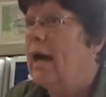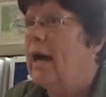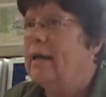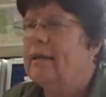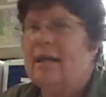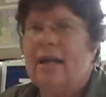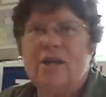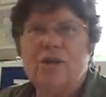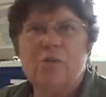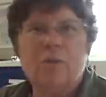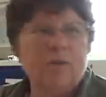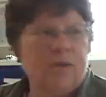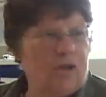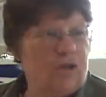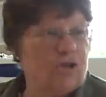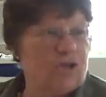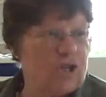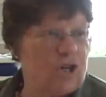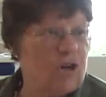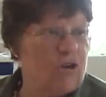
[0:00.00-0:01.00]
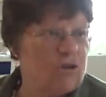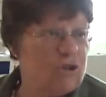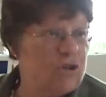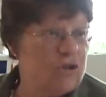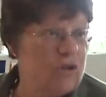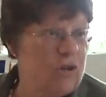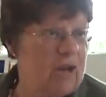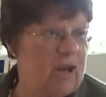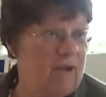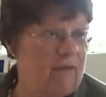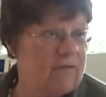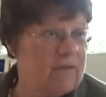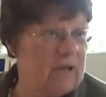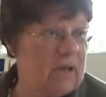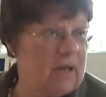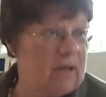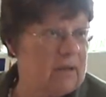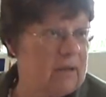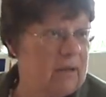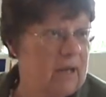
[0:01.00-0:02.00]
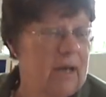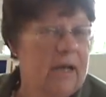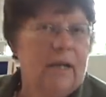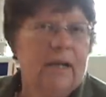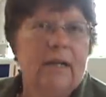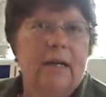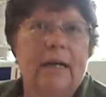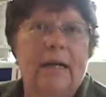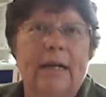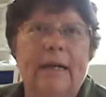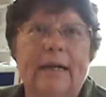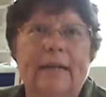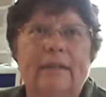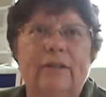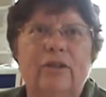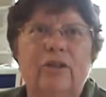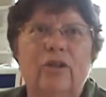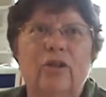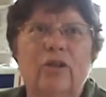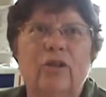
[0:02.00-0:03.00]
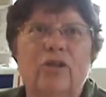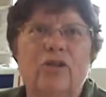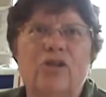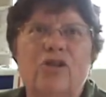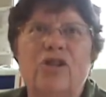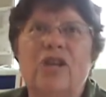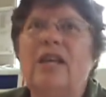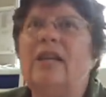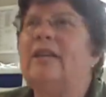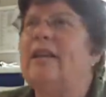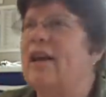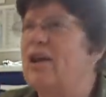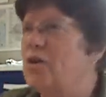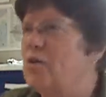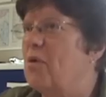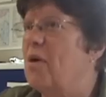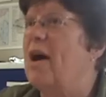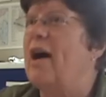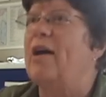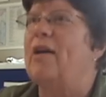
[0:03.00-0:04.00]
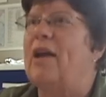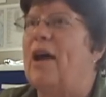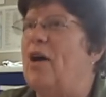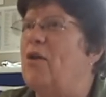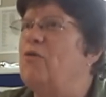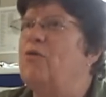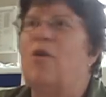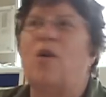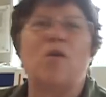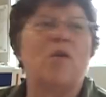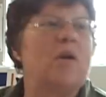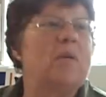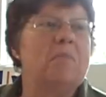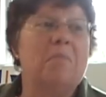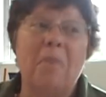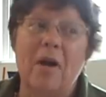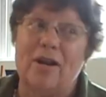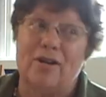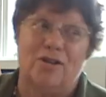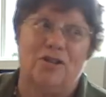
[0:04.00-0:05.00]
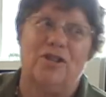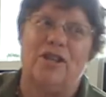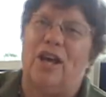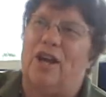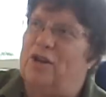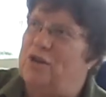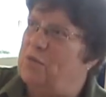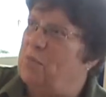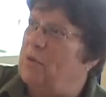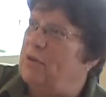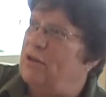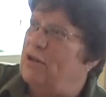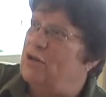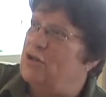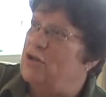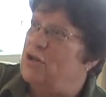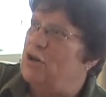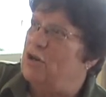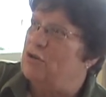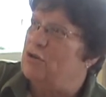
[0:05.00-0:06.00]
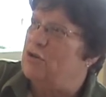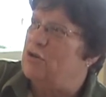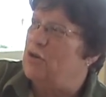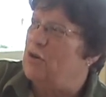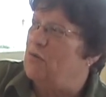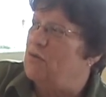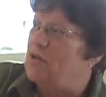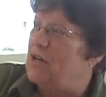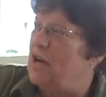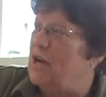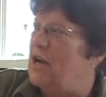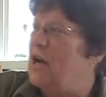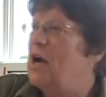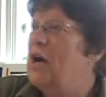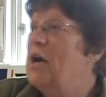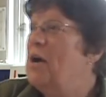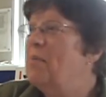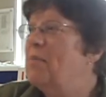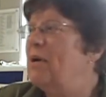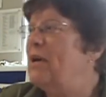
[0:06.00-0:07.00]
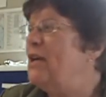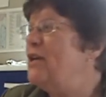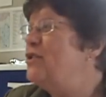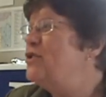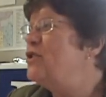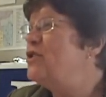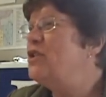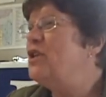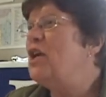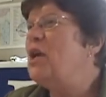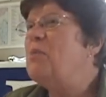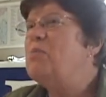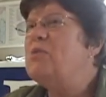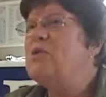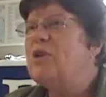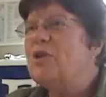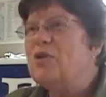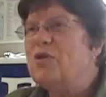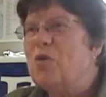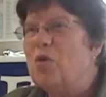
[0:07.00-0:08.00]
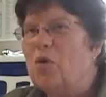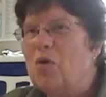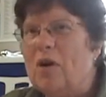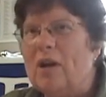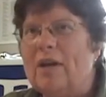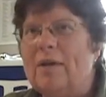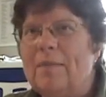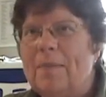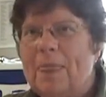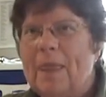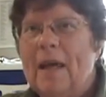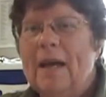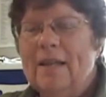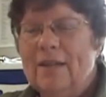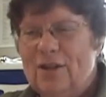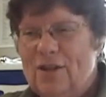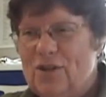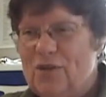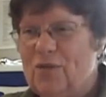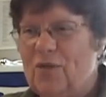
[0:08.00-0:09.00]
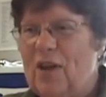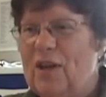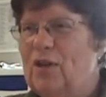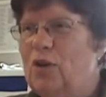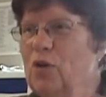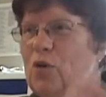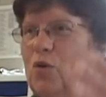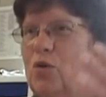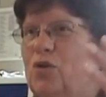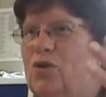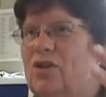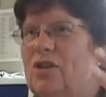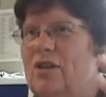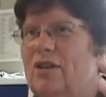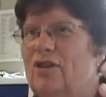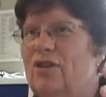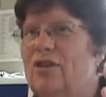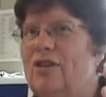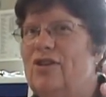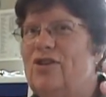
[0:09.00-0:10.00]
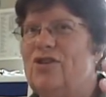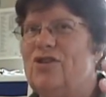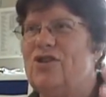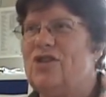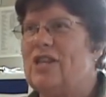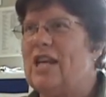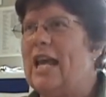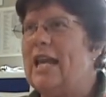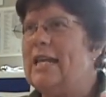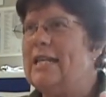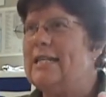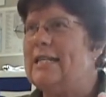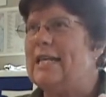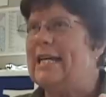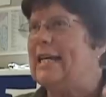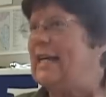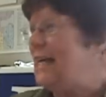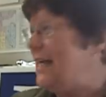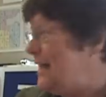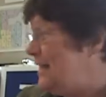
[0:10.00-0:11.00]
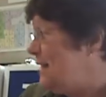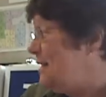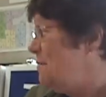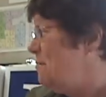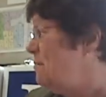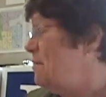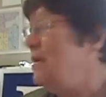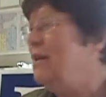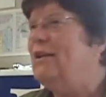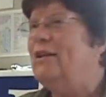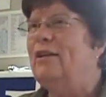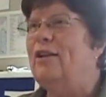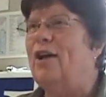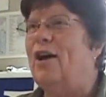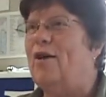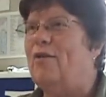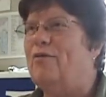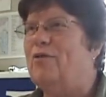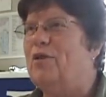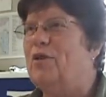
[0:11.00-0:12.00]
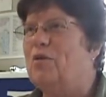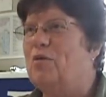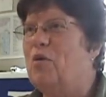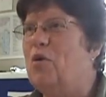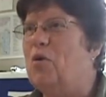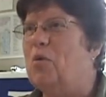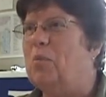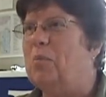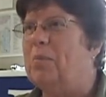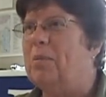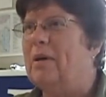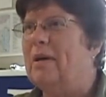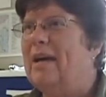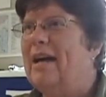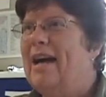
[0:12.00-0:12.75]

And that's what the chair should have done. And you'll see later on how very much that is what the chair should have done. But he just keeps ignoring this fellow who's clearly standing in the middle of the group,